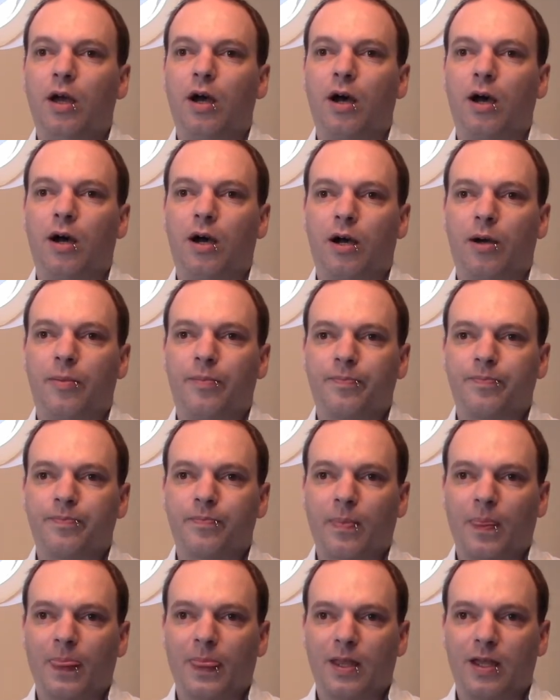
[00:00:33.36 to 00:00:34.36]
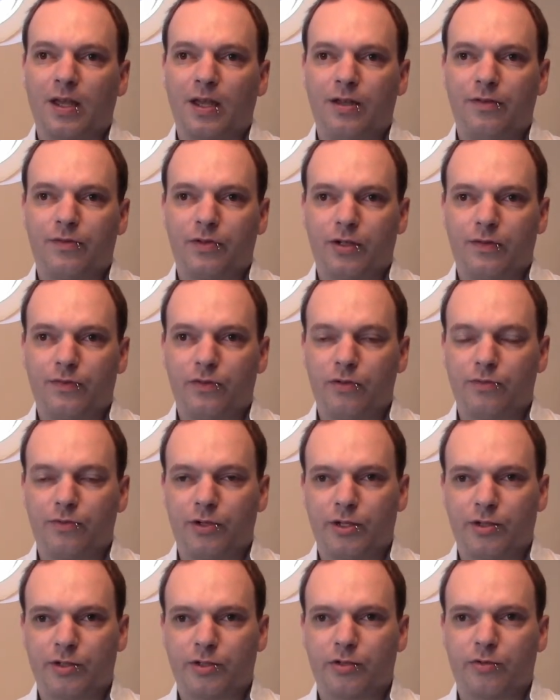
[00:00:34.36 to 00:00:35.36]
um, even if you
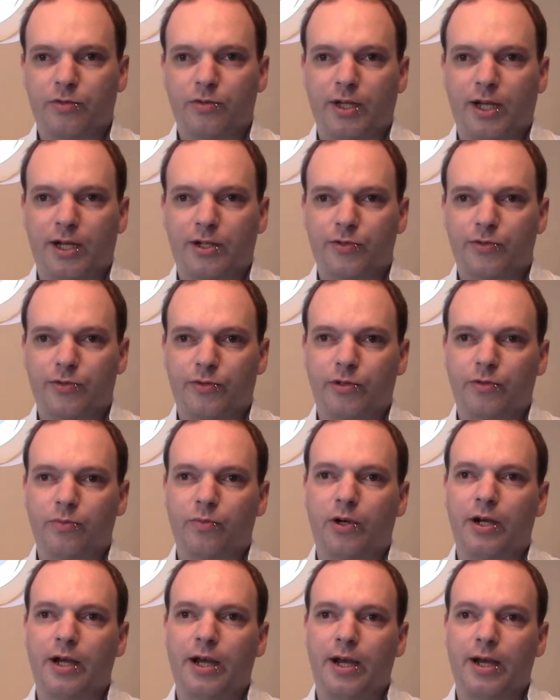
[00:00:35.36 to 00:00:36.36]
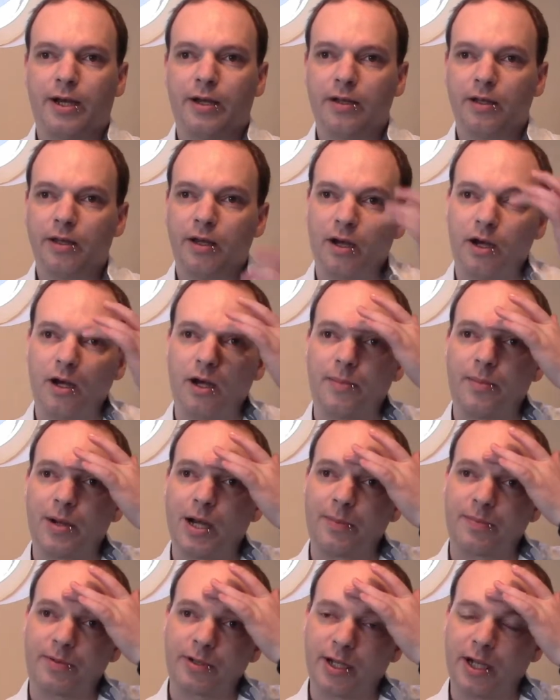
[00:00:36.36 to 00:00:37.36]
reinstall the Android Wear um,
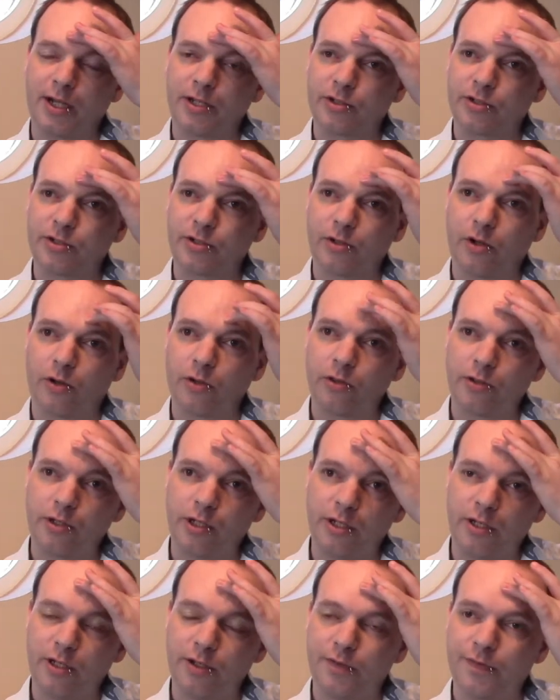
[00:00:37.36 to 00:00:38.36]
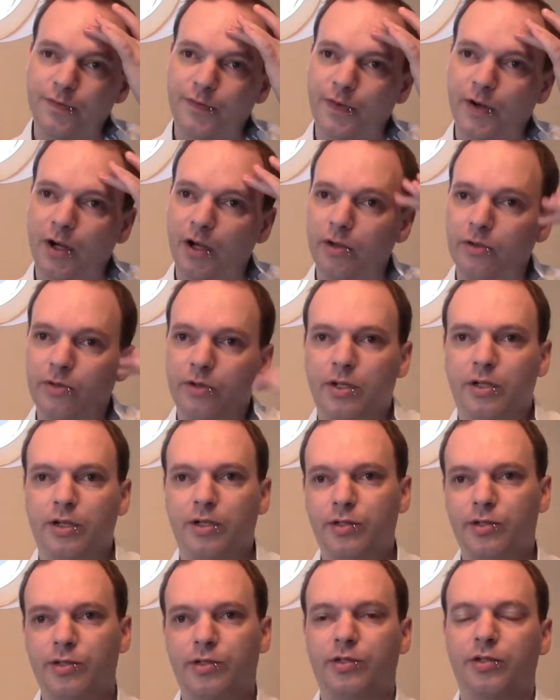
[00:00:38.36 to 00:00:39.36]
application on the phone,
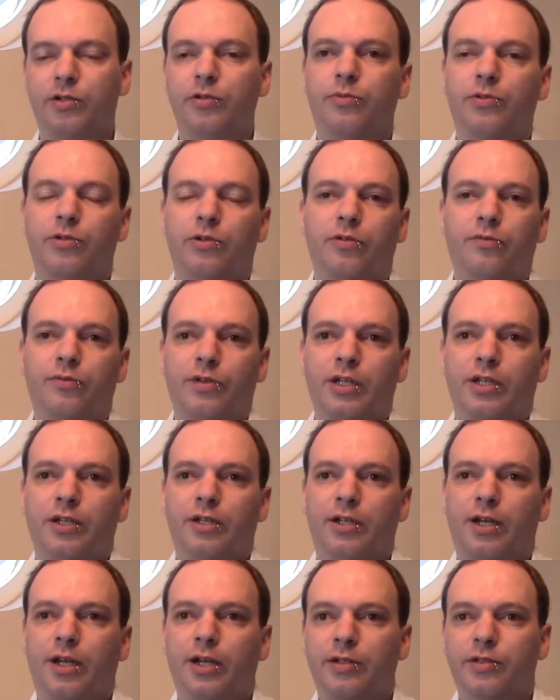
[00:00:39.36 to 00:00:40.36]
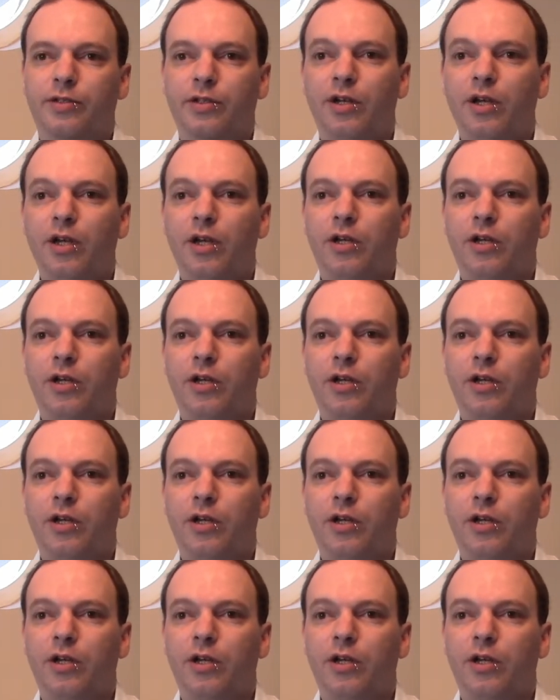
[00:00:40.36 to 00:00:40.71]
it still will not reconnect.